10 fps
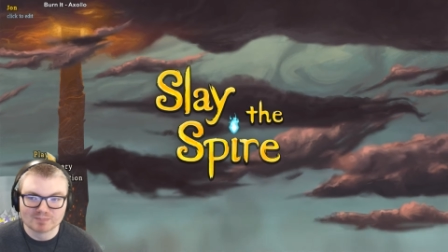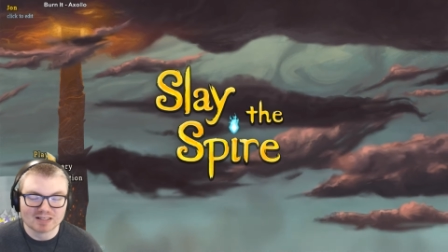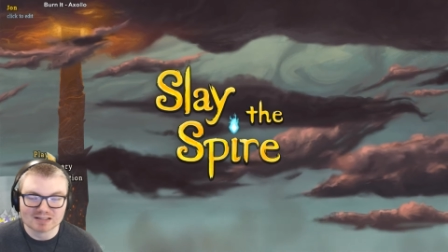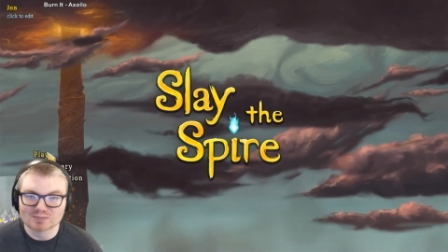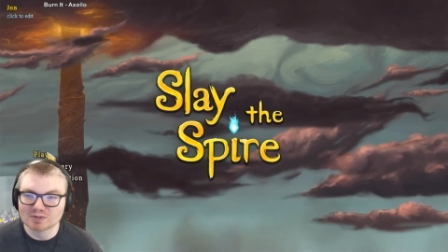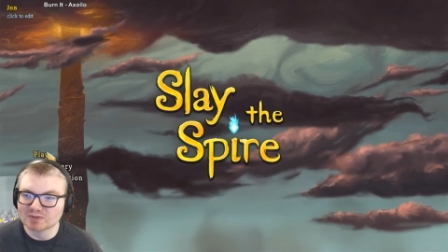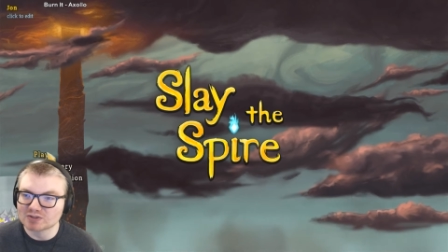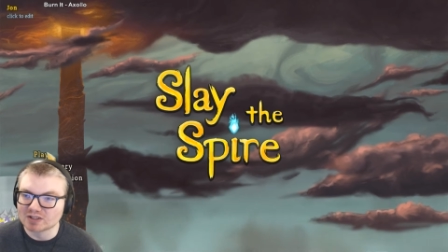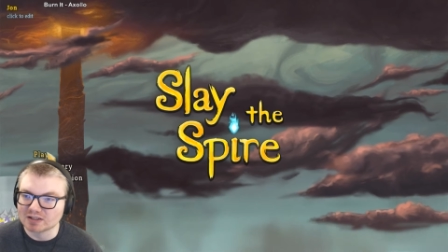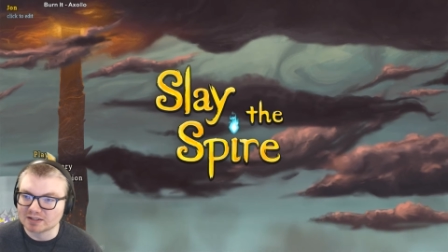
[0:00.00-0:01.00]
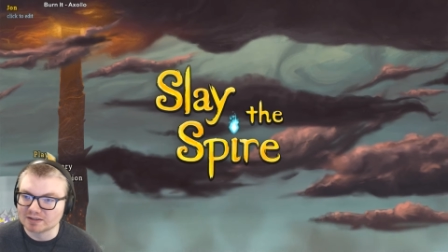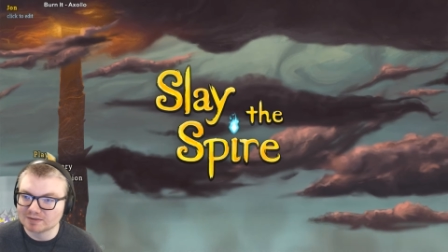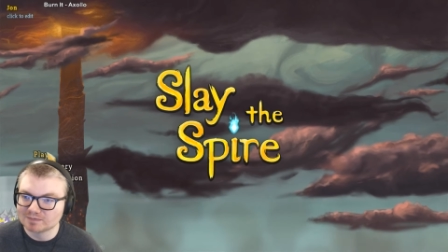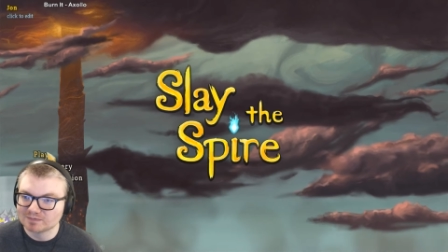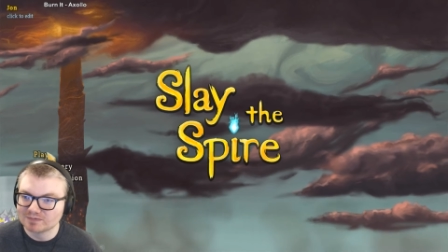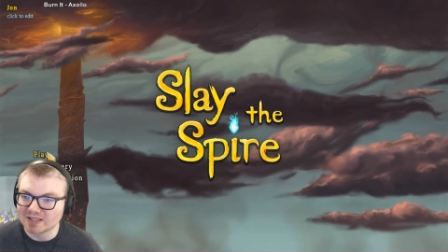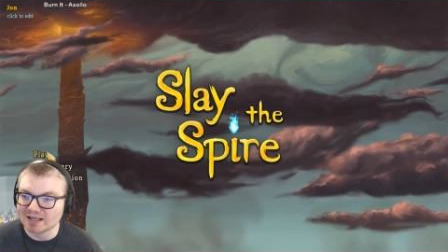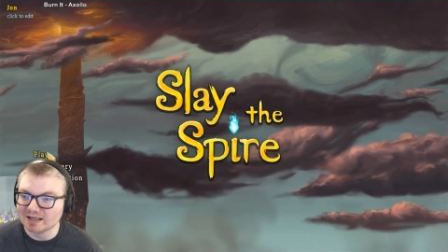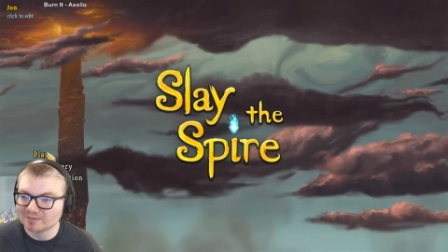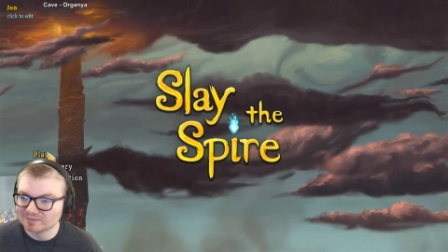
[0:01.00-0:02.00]
That's pretty much all I know.
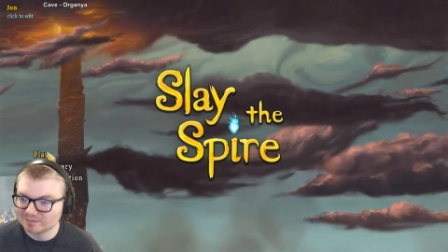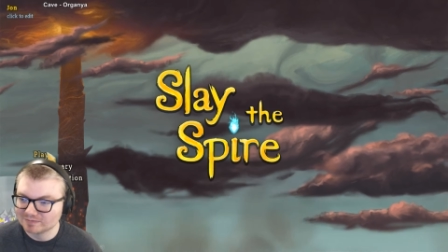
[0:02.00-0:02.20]
Yeah.